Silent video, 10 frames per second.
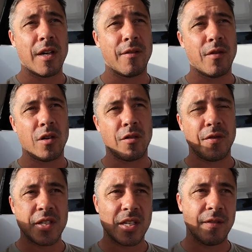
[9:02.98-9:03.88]
either
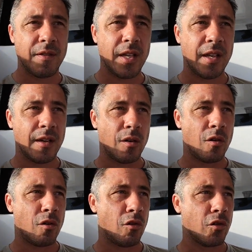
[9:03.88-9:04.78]
this evening
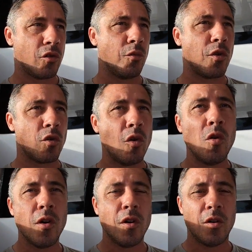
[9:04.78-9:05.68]
or tomorrow
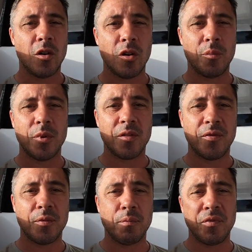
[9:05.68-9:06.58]
uh, but
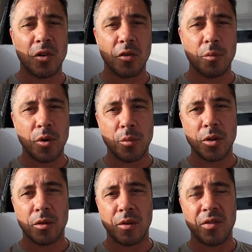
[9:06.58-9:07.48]
for the
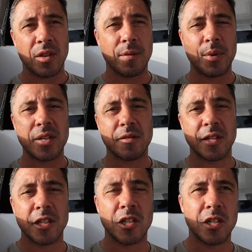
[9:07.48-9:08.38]
moment I think the best
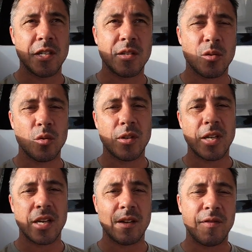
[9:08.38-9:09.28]
strategy is to
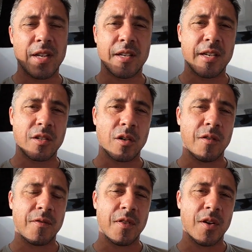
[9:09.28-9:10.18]
take advantage
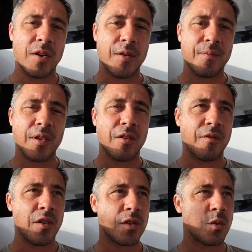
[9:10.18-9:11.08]
of the of
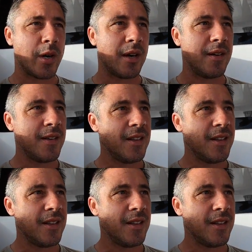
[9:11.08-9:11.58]
the swell